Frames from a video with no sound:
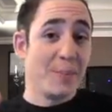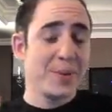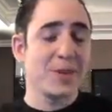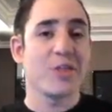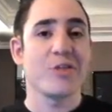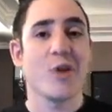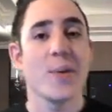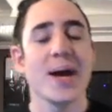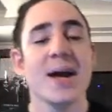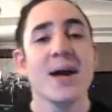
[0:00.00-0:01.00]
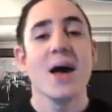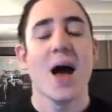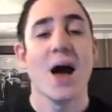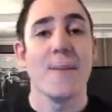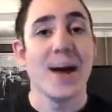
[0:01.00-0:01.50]
and throw it,
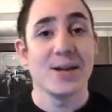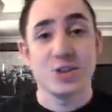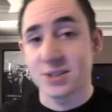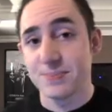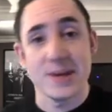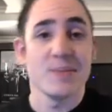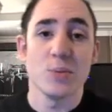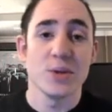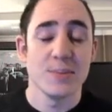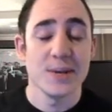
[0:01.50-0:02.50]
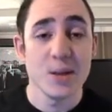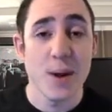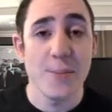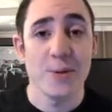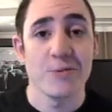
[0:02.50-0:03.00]
and just beam them with the melee
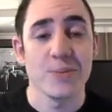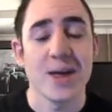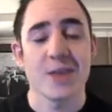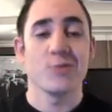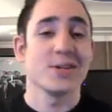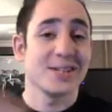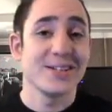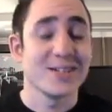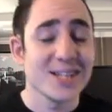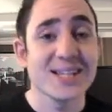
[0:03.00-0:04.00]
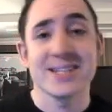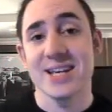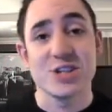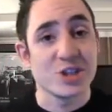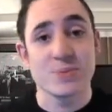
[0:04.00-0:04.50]
weapon from there. The reason I do this is
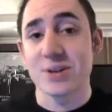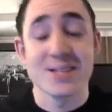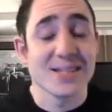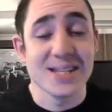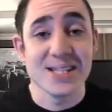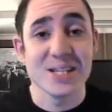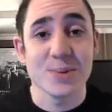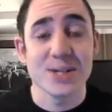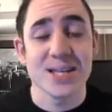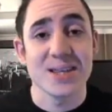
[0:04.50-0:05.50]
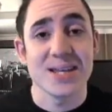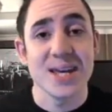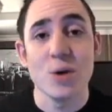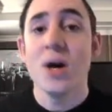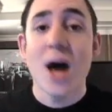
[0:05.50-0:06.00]
just because it's the easiest way to get the kill.
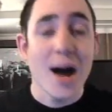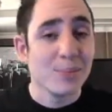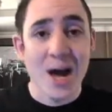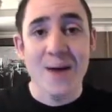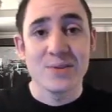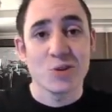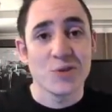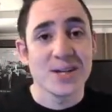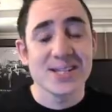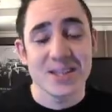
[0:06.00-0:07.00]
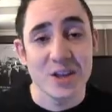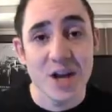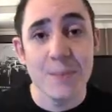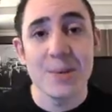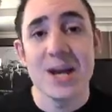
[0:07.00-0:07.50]
I'm not having to risk the
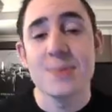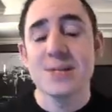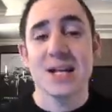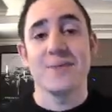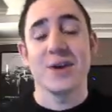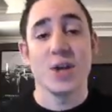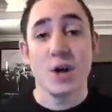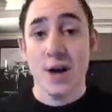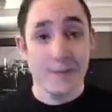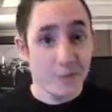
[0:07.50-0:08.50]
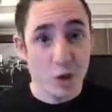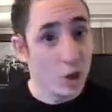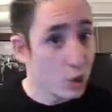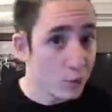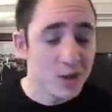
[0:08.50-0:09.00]
gunplay, particularly if I know I've got a longer
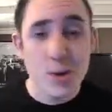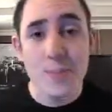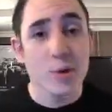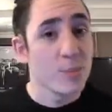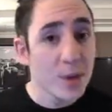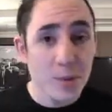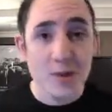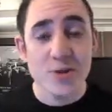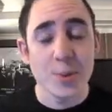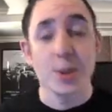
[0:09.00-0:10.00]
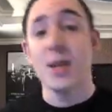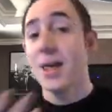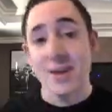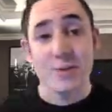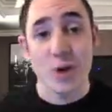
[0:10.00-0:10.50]
range weapon or a mid-range weapon, they've
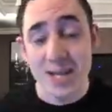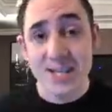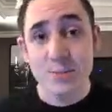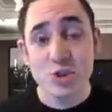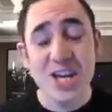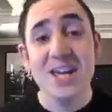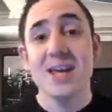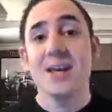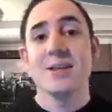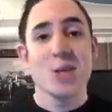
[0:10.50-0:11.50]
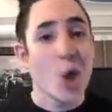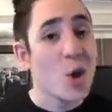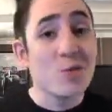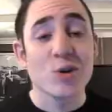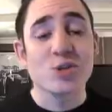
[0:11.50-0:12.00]
got an SMG. The only
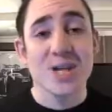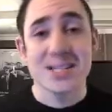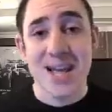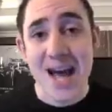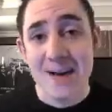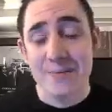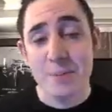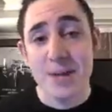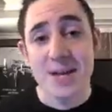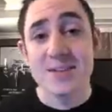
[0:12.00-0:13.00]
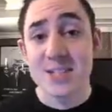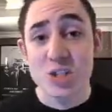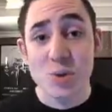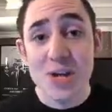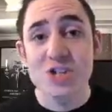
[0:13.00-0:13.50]
real chance I have about playing this
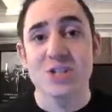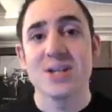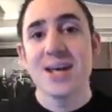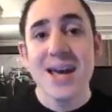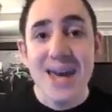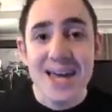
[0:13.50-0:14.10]
situation is